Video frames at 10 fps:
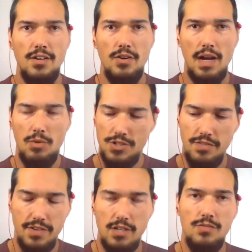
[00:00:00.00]
know I watched a
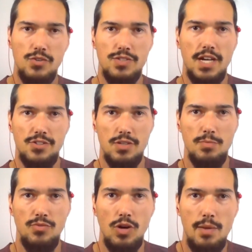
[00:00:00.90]
video of yours actually
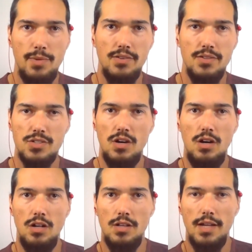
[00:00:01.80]
before hopping on this
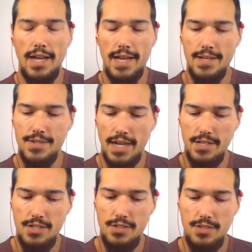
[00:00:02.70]
call, and
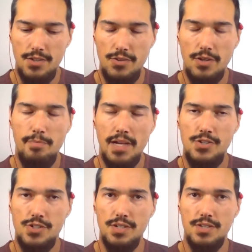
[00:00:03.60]
I know you had
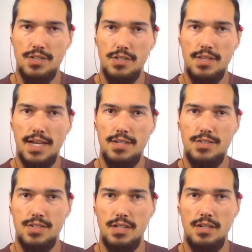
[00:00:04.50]
mentioned that
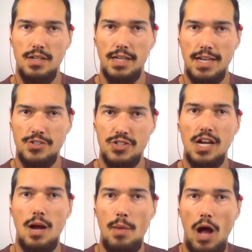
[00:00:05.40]
it can actually
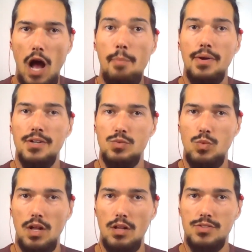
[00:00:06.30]
come up as
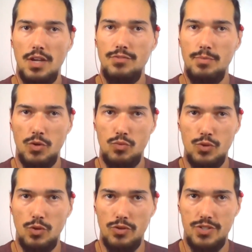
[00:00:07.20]
well, say from the
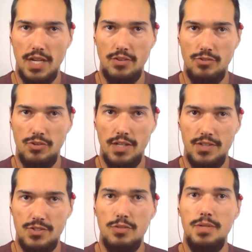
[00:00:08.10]
root or sacral, and
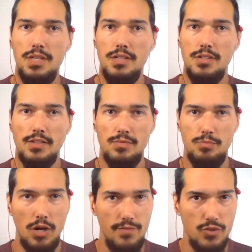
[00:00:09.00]
this could be
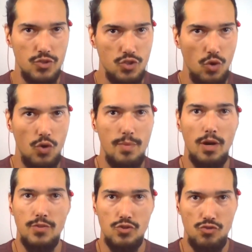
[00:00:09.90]
part of your story,
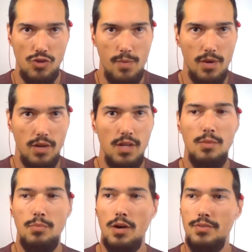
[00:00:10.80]
part of your trauma, part